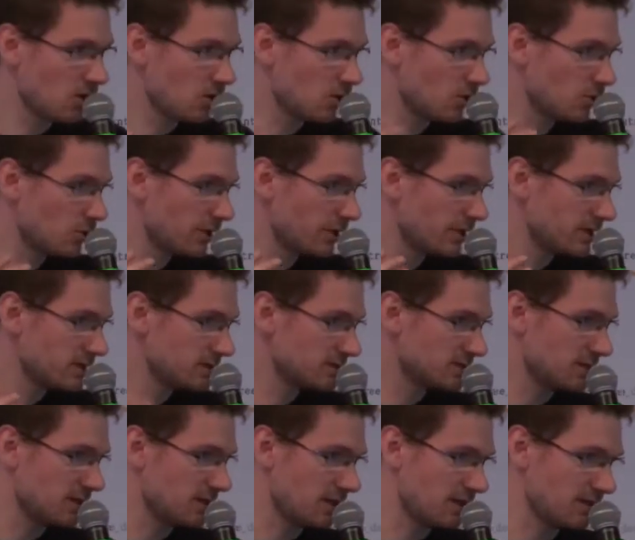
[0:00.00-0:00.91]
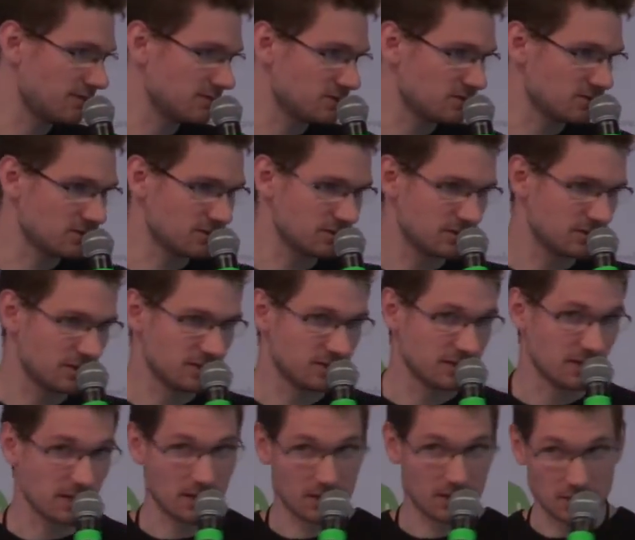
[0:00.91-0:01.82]
always have the
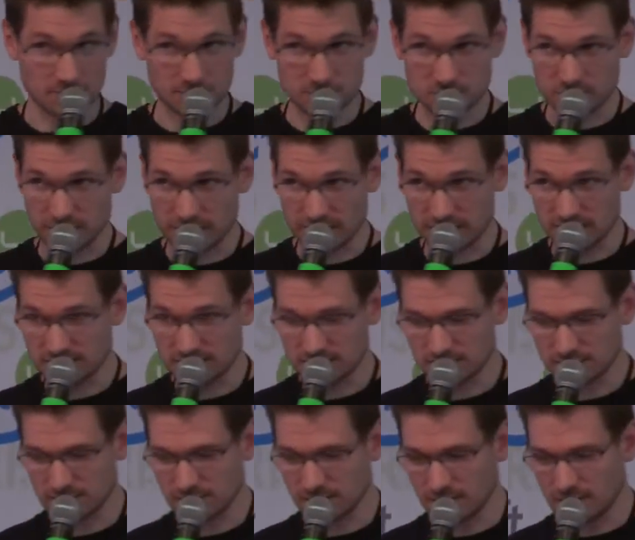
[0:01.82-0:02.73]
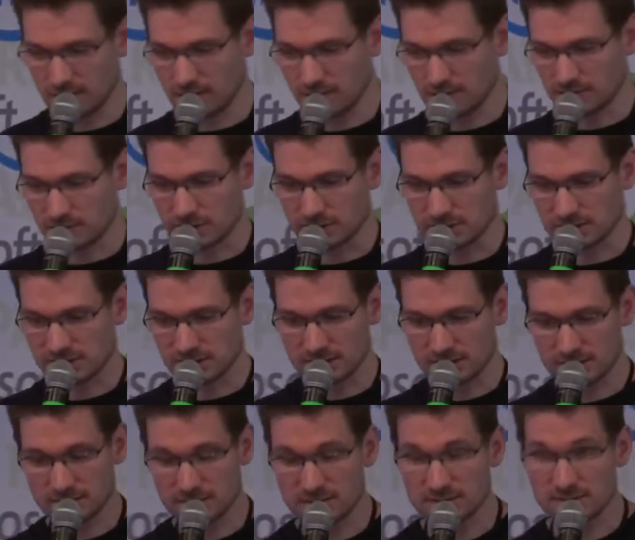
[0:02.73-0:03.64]
data up to date. For
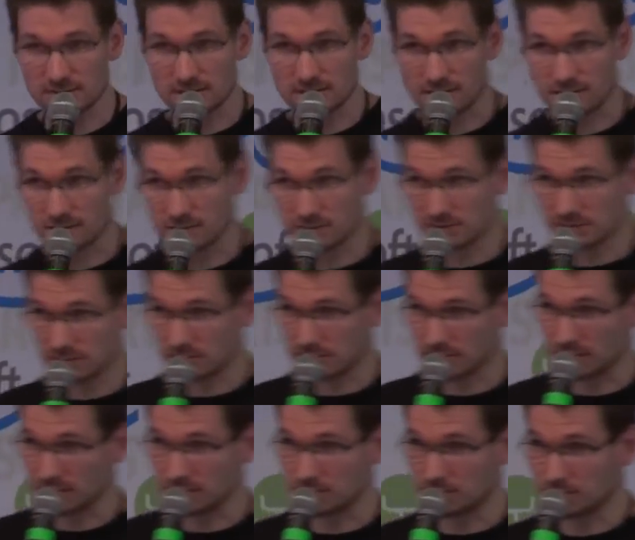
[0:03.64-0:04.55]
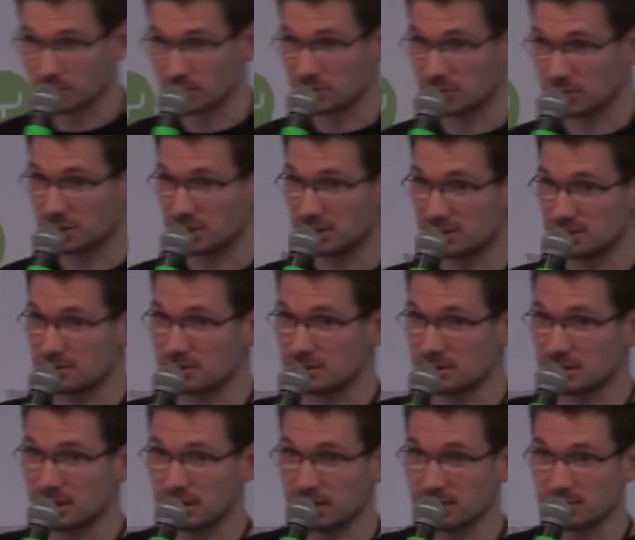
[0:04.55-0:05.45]
instance, a user can purchase a
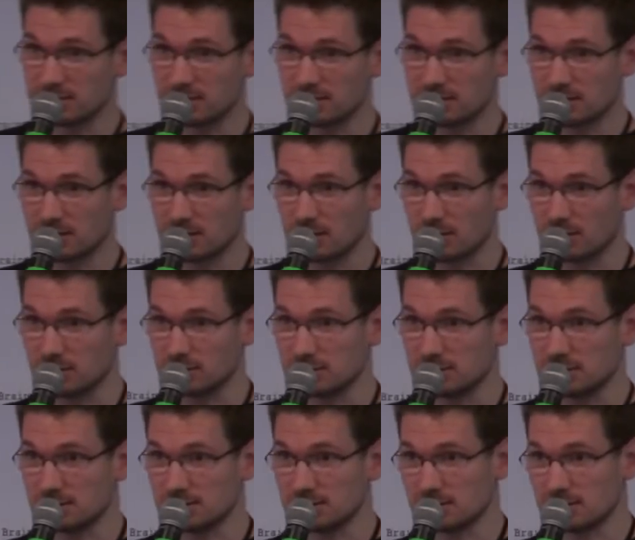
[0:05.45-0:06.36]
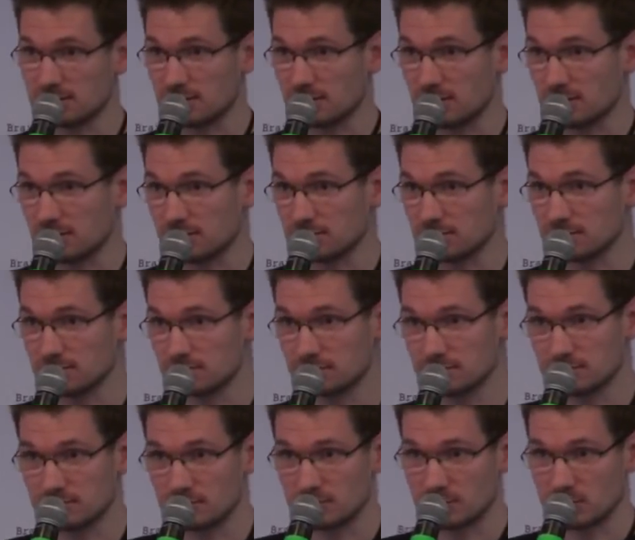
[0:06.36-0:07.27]
ticket on his
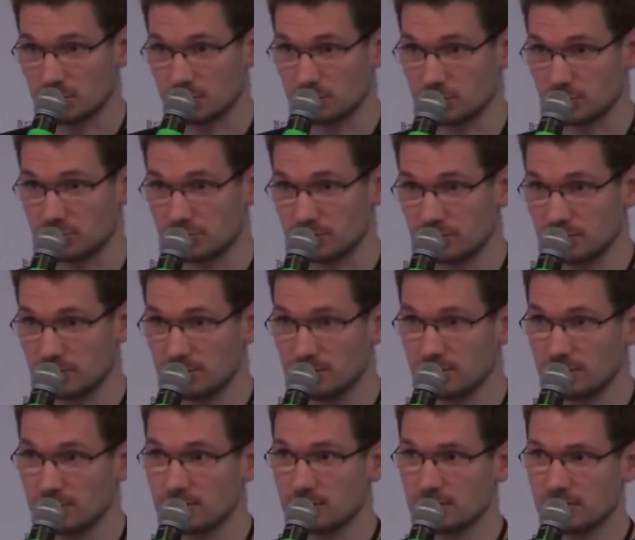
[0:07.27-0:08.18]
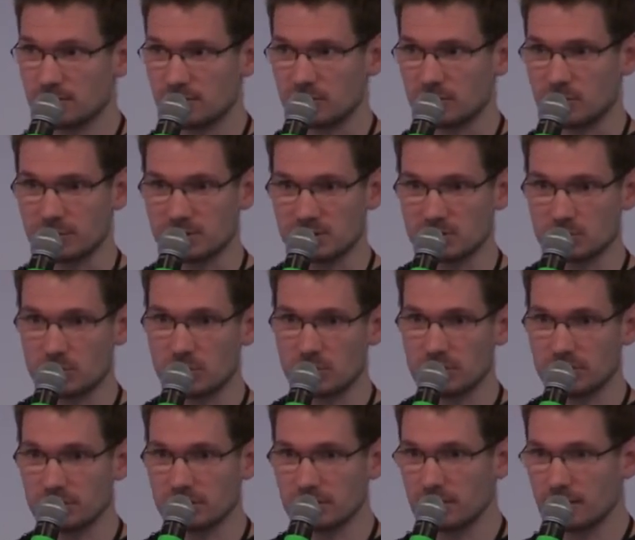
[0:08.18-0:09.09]
computer from his
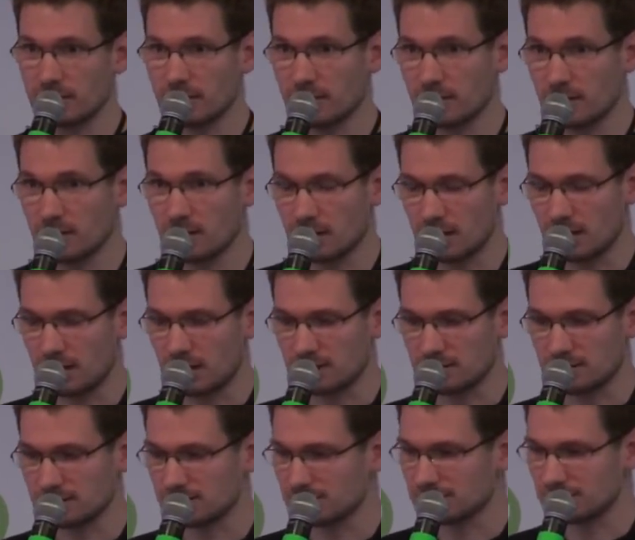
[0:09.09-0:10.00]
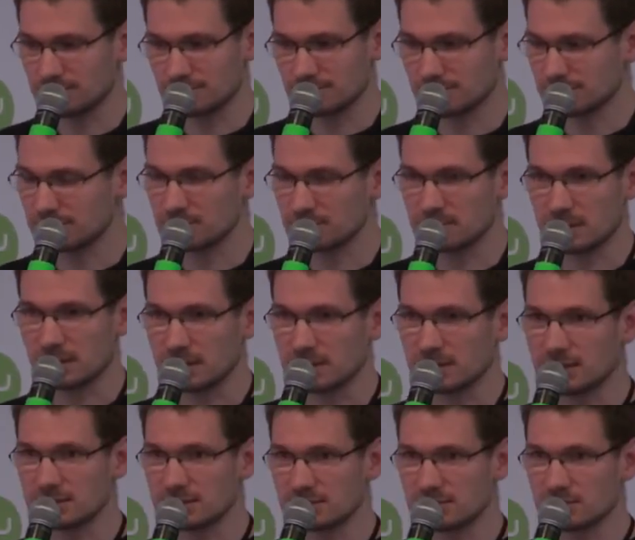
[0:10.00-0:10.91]
work, and he
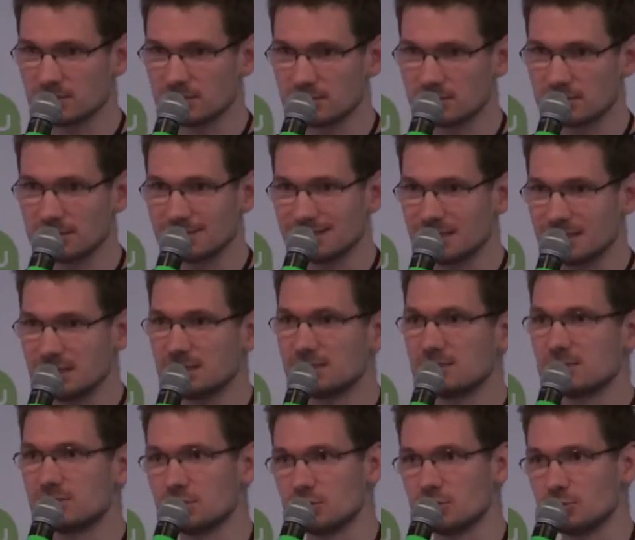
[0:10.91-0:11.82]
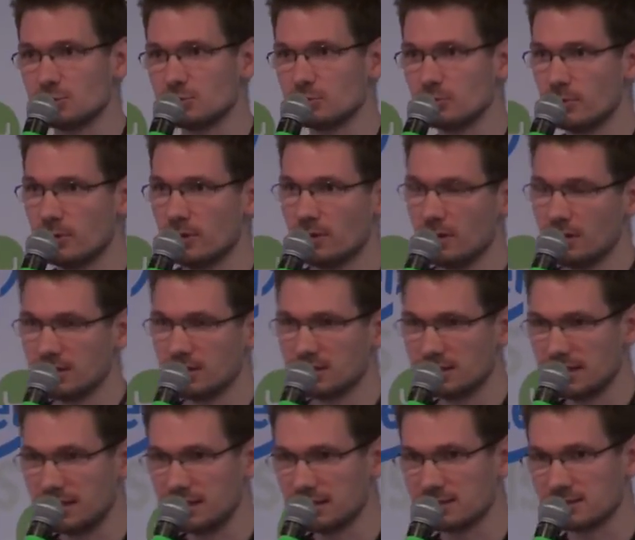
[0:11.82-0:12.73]
doesn't need to
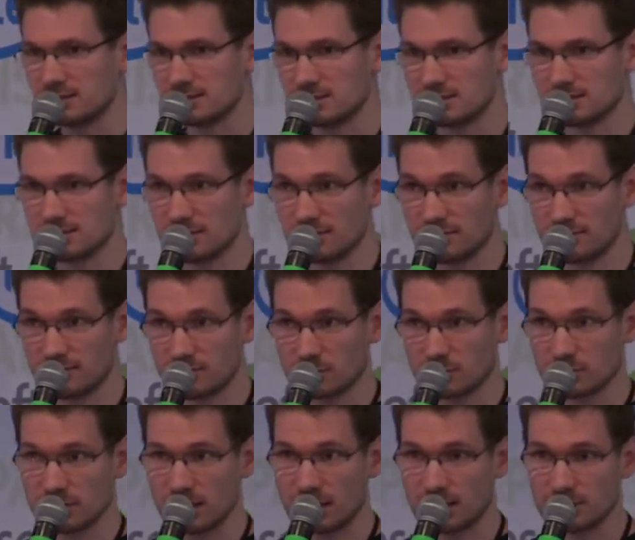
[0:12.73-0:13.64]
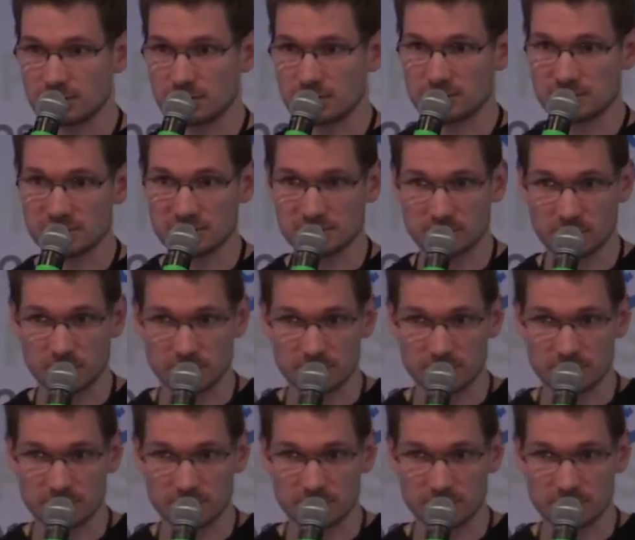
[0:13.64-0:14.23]
take his phone out of his